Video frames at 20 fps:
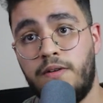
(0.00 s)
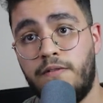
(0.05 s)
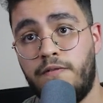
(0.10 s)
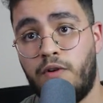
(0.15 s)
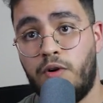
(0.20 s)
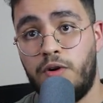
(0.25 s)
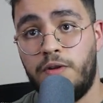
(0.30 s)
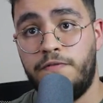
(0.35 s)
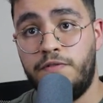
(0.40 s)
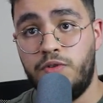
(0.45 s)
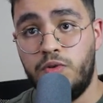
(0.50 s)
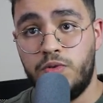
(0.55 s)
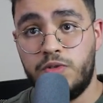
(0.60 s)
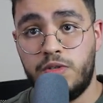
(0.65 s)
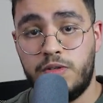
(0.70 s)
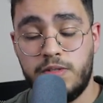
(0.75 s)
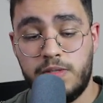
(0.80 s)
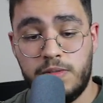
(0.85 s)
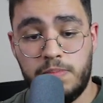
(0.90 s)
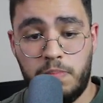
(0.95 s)
for
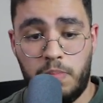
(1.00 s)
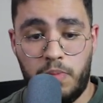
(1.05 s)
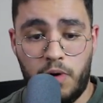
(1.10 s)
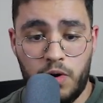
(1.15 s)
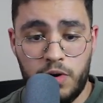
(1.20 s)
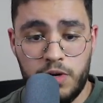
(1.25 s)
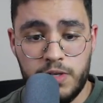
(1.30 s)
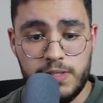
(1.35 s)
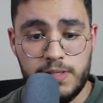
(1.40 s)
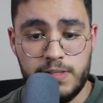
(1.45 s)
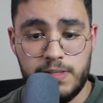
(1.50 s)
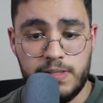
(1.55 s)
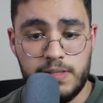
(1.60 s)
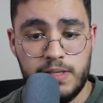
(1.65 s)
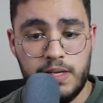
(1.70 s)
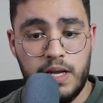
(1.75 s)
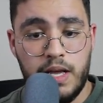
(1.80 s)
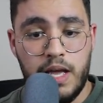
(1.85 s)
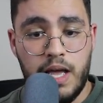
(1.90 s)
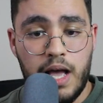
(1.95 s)
futures bonuses.
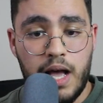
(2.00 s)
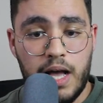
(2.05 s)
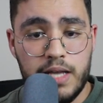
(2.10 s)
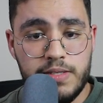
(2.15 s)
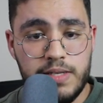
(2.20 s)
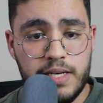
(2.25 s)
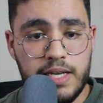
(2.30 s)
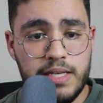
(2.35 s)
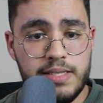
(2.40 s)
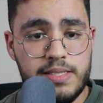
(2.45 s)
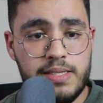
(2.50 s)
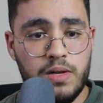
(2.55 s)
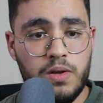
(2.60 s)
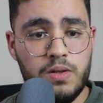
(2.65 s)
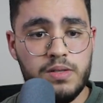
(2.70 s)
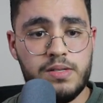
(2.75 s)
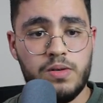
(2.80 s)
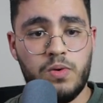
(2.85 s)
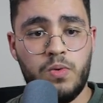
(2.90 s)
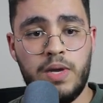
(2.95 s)
As you can see,
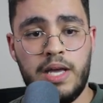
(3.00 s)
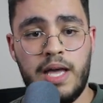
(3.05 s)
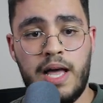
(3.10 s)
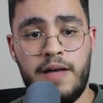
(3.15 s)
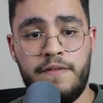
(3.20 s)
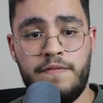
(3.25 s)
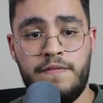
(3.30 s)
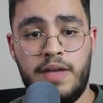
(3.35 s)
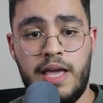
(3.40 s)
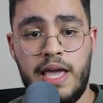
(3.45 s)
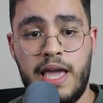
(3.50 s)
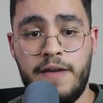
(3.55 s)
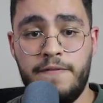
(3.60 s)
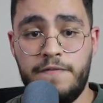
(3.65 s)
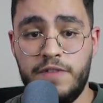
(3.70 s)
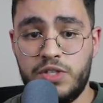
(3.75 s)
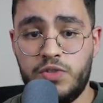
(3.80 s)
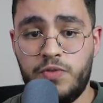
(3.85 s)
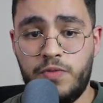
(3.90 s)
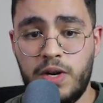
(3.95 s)
also we have
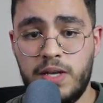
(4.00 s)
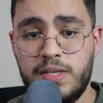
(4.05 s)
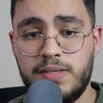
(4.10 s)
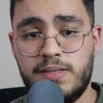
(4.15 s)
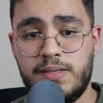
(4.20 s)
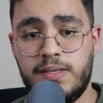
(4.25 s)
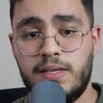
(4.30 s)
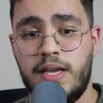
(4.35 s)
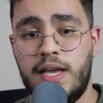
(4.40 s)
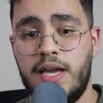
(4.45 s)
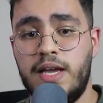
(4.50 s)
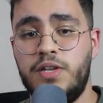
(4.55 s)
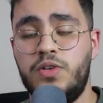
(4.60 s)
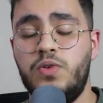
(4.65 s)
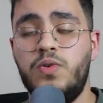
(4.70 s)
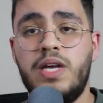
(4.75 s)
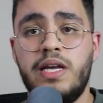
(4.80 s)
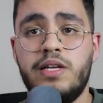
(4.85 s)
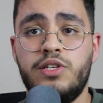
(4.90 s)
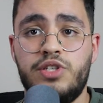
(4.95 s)
invite friends, and
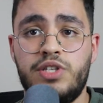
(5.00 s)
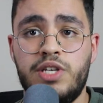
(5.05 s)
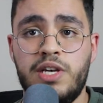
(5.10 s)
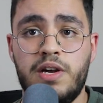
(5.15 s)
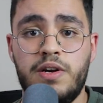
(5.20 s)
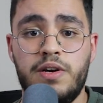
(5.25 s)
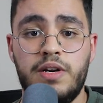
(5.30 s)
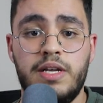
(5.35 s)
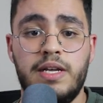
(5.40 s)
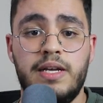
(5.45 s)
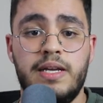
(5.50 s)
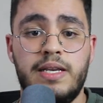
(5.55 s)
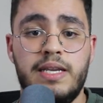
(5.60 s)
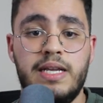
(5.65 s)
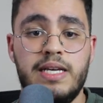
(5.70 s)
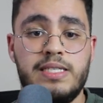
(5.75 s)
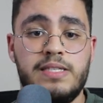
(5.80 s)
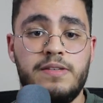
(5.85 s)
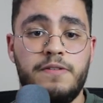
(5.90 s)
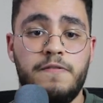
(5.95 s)
you can share
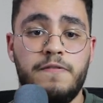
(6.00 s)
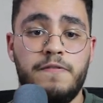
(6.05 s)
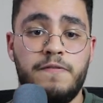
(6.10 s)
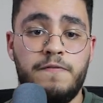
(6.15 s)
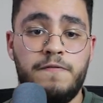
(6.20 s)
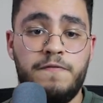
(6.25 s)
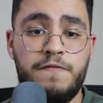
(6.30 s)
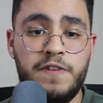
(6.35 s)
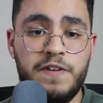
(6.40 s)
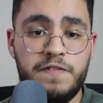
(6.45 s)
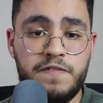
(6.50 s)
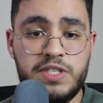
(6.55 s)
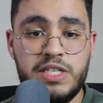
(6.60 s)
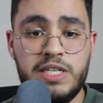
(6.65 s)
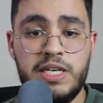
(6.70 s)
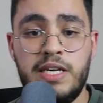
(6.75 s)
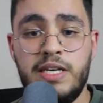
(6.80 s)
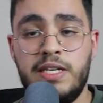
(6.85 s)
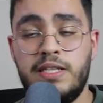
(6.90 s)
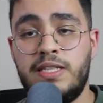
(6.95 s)
this
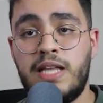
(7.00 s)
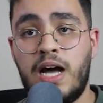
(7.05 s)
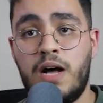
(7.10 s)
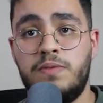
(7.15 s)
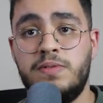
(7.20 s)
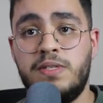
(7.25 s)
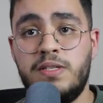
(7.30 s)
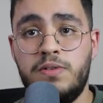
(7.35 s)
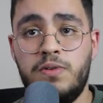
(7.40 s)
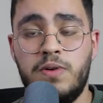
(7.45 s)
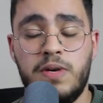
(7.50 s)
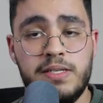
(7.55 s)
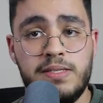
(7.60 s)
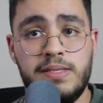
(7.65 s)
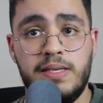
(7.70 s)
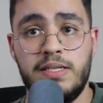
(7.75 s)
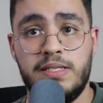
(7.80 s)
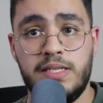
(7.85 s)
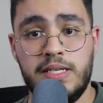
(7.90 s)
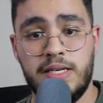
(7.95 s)
50,000
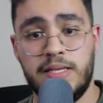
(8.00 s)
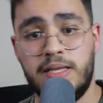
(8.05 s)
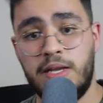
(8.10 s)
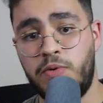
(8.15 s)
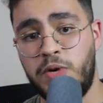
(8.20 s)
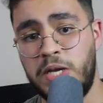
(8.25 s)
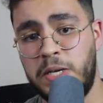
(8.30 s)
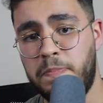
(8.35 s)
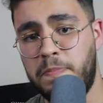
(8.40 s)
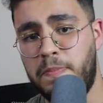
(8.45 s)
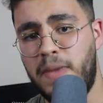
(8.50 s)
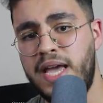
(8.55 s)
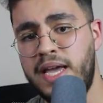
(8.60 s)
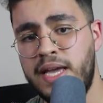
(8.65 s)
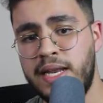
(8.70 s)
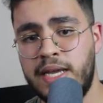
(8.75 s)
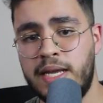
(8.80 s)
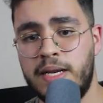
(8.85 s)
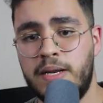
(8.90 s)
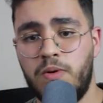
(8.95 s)
USDT, the
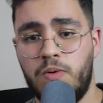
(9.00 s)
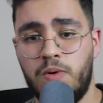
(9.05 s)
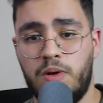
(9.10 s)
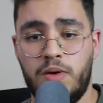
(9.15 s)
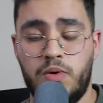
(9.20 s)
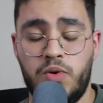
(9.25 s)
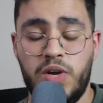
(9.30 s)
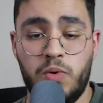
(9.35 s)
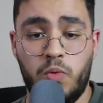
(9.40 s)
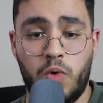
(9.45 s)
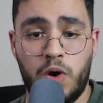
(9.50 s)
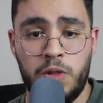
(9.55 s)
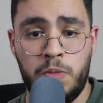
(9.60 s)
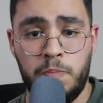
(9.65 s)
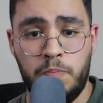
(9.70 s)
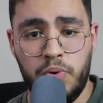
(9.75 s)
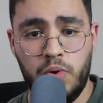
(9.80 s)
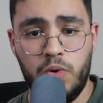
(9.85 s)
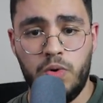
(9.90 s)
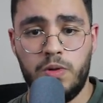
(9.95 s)
remaining reward
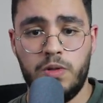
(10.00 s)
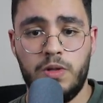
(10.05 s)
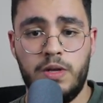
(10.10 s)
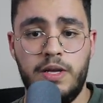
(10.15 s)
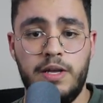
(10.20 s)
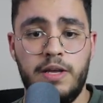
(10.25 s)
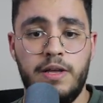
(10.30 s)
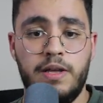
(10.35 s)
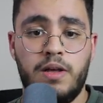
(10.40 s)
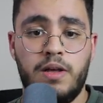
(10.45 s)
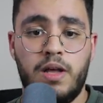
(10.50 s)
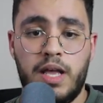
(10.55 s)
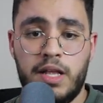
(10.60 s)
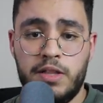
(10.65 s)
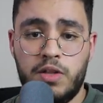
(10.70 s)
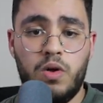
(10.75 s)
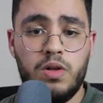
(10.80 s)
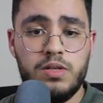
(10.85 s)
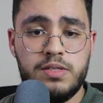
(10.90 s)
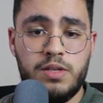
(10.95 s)
pool,
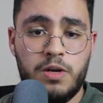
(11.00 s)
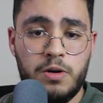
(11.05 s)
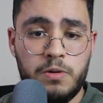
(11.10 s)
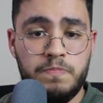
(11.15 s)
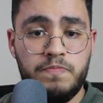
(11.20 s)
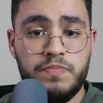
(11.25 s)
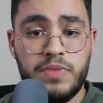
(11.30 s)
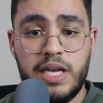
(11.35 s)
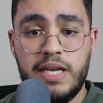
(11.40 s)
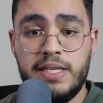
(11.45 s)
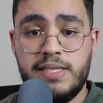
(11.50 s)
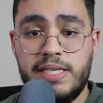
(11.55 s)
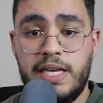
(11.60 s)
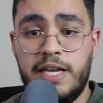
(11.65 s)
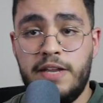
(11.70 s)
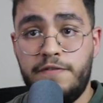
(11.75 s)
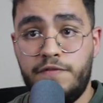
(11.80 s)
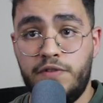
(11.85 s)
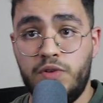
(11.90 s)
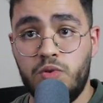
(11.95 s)
and also it's
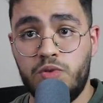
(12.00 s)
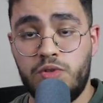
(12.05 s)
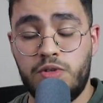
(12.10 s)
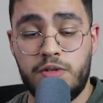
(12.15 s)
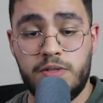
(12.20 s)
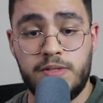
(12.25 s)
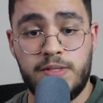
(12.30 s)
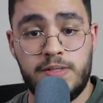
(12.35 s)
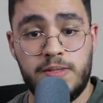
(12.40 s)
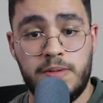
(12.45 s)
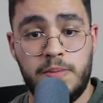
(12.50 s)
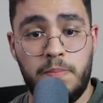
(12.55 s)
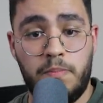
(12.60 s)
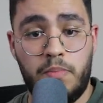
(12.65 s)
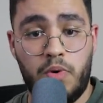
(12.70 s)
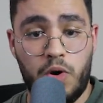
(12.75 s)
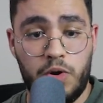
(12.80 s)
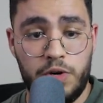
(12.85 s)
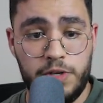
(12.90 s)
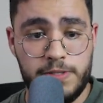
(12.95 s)
in futures
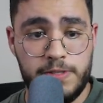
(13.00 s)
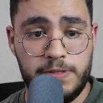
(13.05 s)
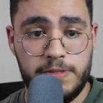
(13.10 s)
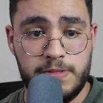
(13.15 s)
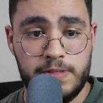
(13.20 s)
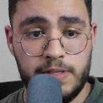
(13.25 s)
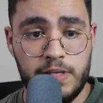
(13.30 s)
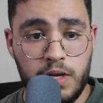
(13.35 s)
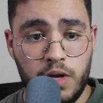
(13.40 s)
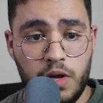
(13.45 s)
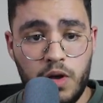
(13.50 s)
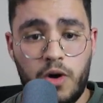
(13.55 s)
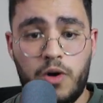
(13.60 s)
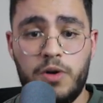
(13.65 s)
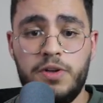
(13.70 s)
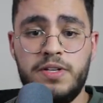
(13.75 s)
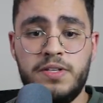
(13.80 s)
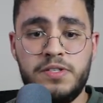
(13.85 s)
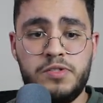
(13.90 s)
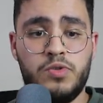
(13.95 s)
bonuses.
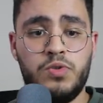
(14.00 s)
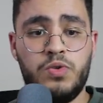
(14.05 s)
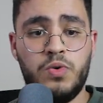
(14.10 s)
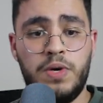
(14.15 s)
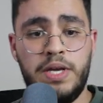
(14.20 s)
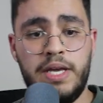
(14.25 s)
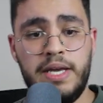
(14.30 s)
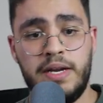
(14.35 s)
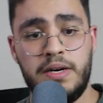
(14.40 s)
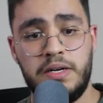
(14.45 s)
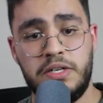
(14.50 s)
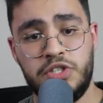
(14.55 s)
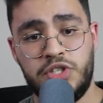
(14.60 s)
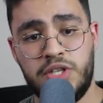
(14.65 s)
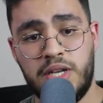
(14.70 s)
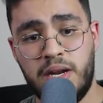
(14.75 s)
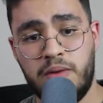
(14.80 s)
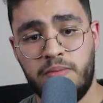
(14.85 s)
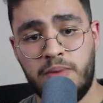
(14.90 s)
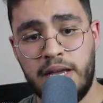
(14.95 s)
All you need to do here,
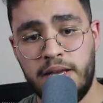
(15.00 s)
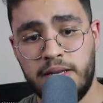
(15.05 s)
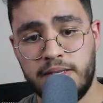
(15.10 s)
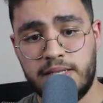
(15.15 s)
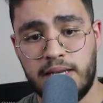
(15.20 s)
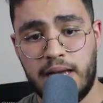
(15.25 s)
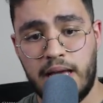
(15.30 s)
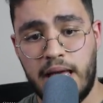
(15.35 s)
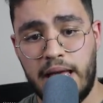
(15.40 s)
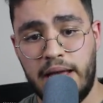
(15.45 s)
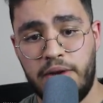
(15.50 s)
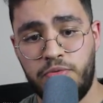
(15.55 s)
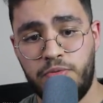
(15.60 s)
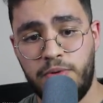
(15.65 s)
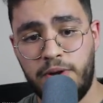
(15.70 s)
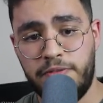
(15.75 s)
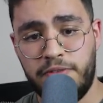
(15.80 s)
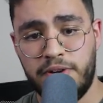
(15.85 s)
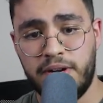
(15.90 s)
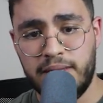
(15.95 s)
generate a
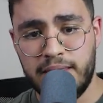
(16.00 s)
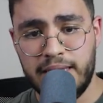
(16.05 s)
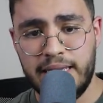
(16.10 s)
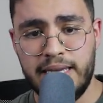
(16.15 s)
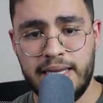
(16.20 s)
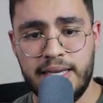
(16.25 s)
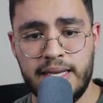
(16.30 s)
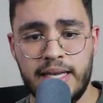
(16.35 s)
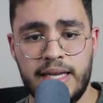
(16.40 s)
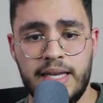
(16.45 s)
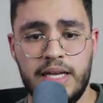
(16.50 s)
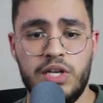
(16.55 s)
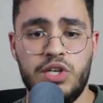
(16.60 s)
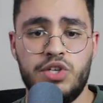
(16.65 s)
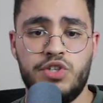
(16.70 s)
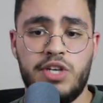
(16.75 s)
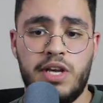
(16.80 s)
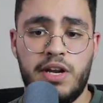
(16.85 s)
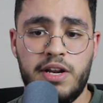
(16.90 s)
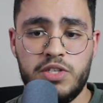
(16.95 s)
referral link,
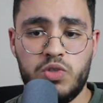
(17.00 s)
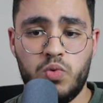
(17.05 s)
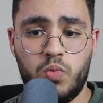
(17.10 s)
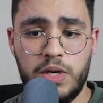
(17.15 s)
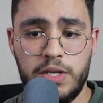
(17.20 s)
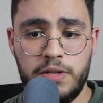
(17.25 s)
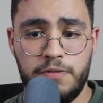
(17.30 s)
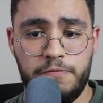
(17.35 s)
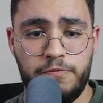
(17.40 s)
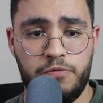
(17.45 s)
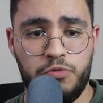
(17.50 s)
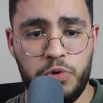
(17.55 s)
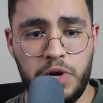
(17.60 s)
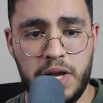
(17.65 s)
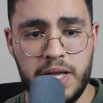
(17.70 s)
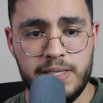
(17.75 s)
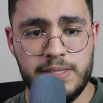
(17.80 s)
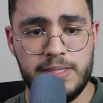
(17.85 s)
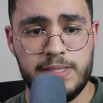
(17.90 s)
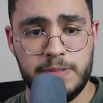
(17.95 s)
share it with
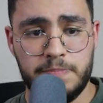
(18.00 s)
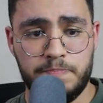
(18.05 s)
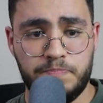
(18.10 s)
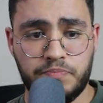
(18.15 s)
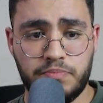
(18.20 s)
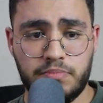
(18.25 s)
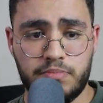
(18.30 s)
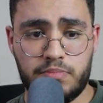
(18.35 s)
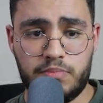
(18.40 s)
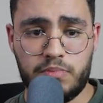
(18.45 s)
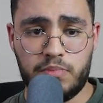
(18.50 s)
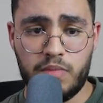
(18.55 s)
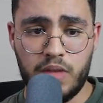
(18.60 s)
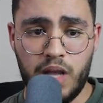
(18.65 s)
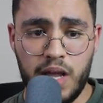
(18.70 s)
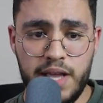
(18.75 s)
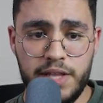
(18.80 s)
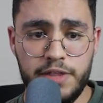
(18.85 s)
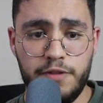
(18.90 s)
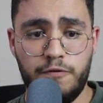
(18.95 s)
friends,
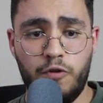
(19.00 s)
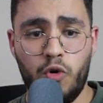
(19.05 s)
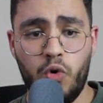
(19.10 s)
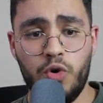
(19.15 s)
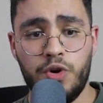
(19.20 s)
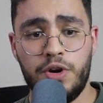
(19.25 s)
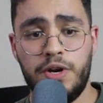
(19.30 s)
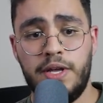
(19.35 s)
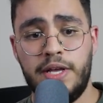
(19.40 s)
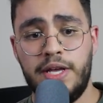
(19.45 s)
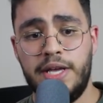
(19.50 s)
and for